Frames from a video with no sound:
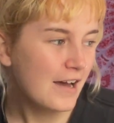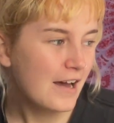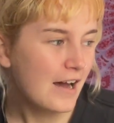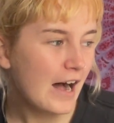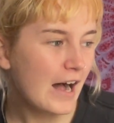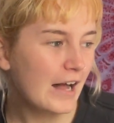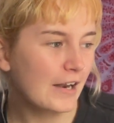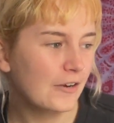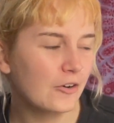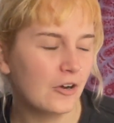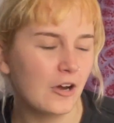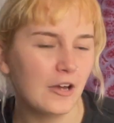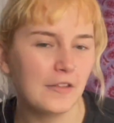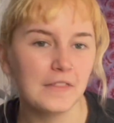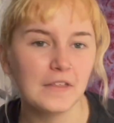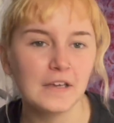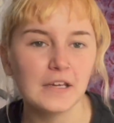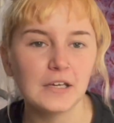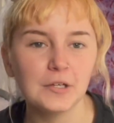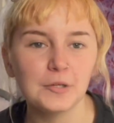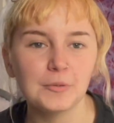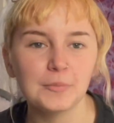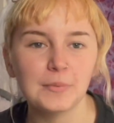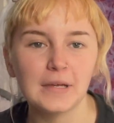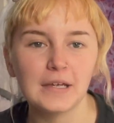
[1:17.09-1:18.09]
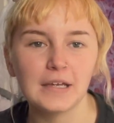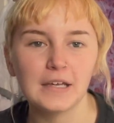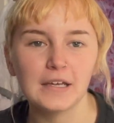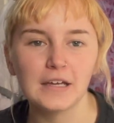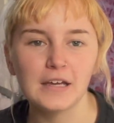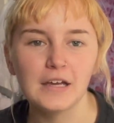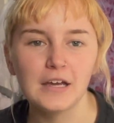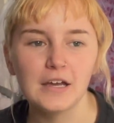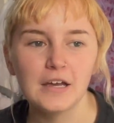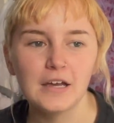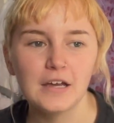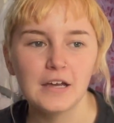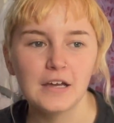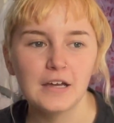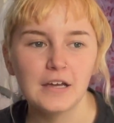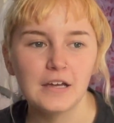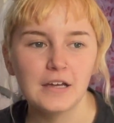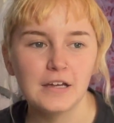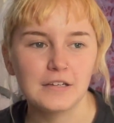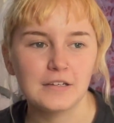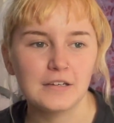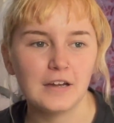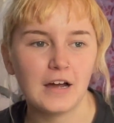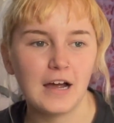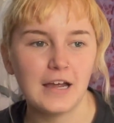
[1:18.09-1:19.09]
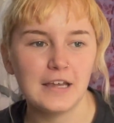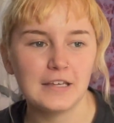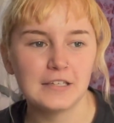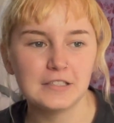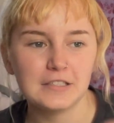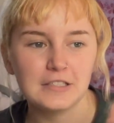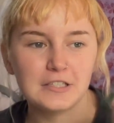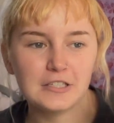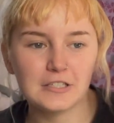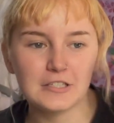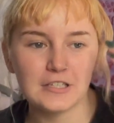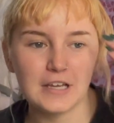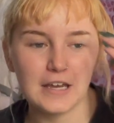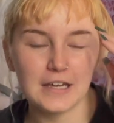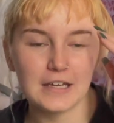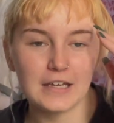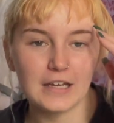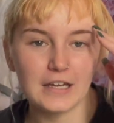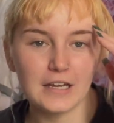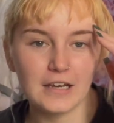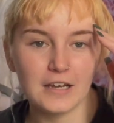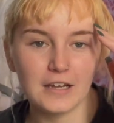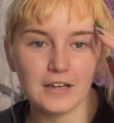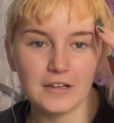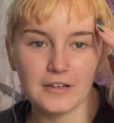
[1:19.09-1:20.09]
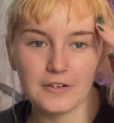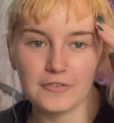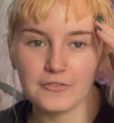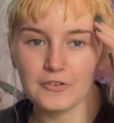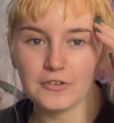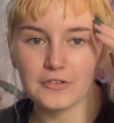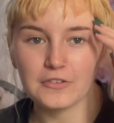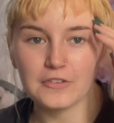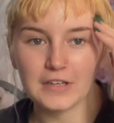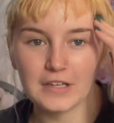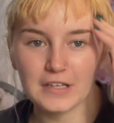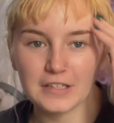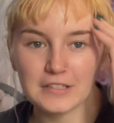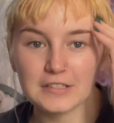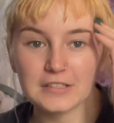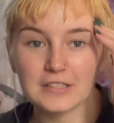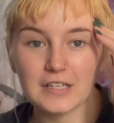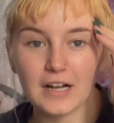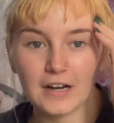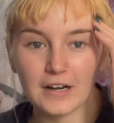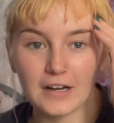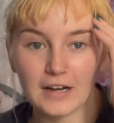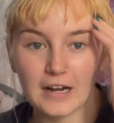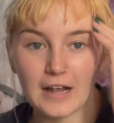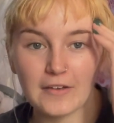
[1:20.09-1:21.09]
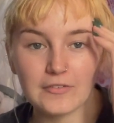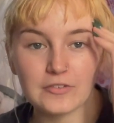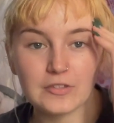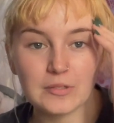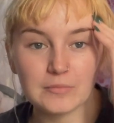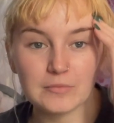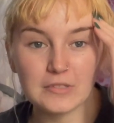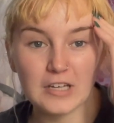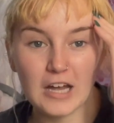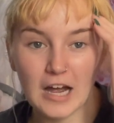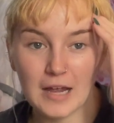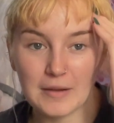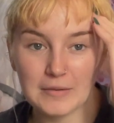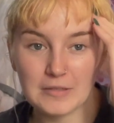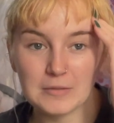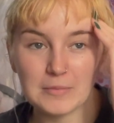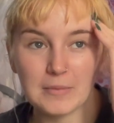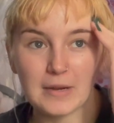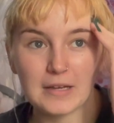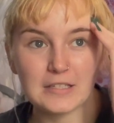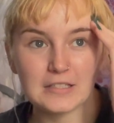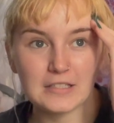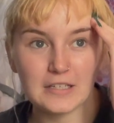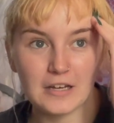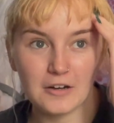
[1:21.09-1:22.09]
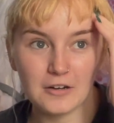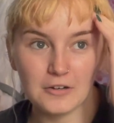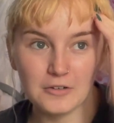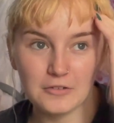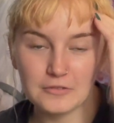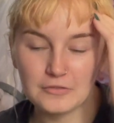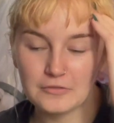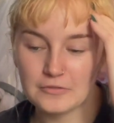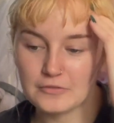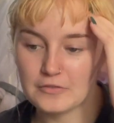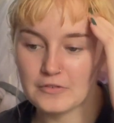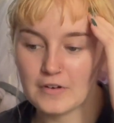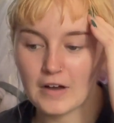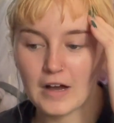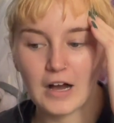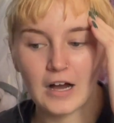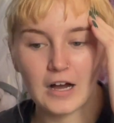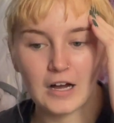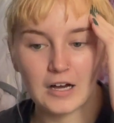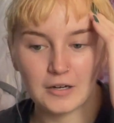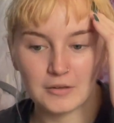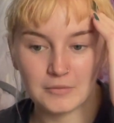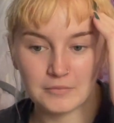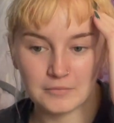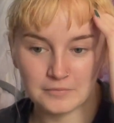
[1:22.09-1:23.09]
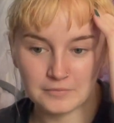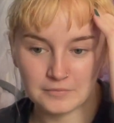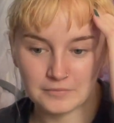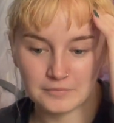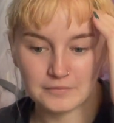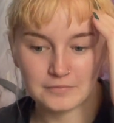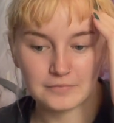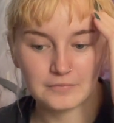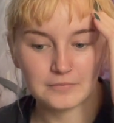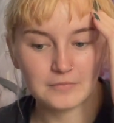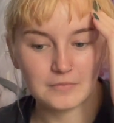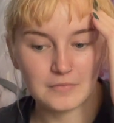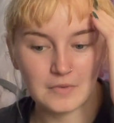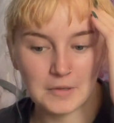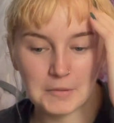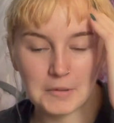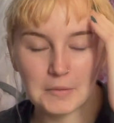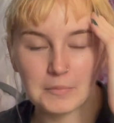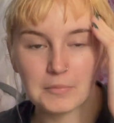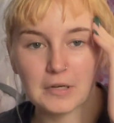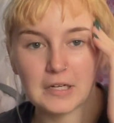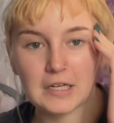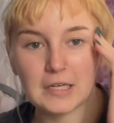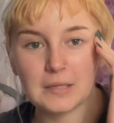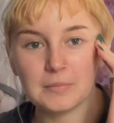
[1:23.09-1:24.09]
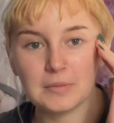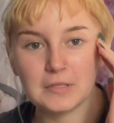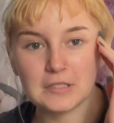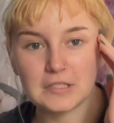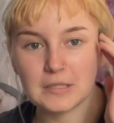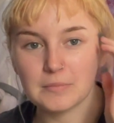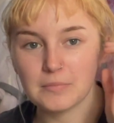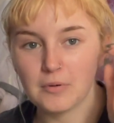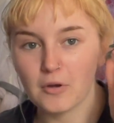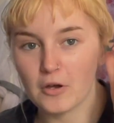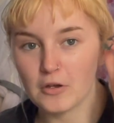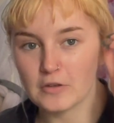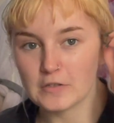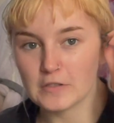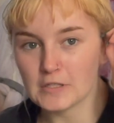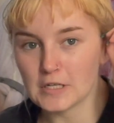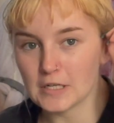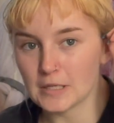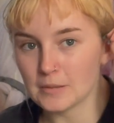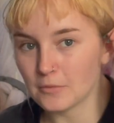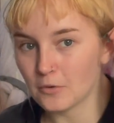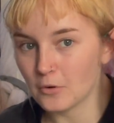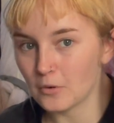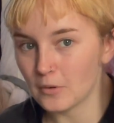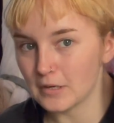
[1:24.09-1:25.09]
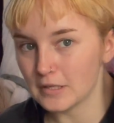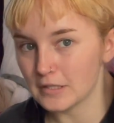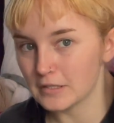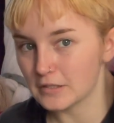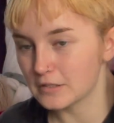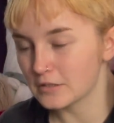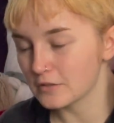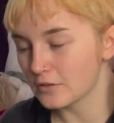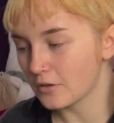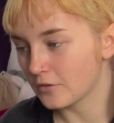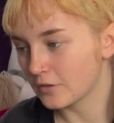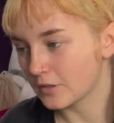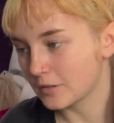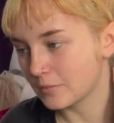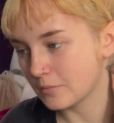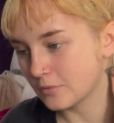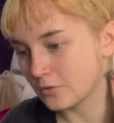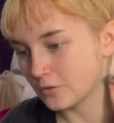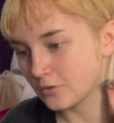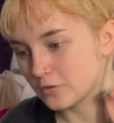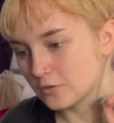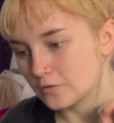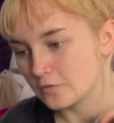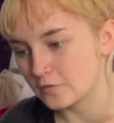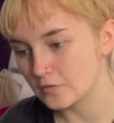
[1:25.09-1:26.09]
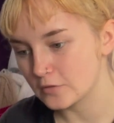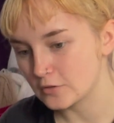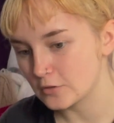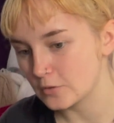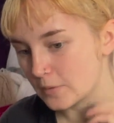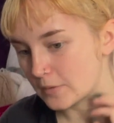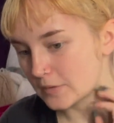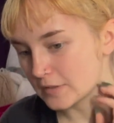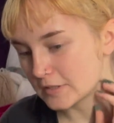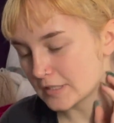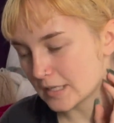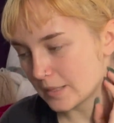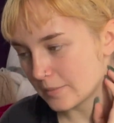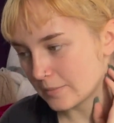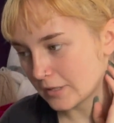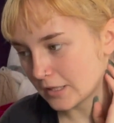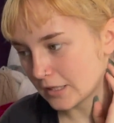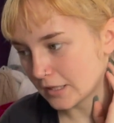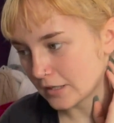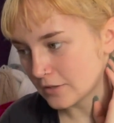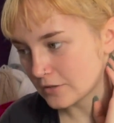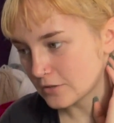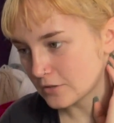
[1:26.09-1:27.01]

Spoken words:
I don't know, I think it'll be nice to just like get a few things done and have some time to myself. I'm a pretty busy person. I'm always on the move doing something.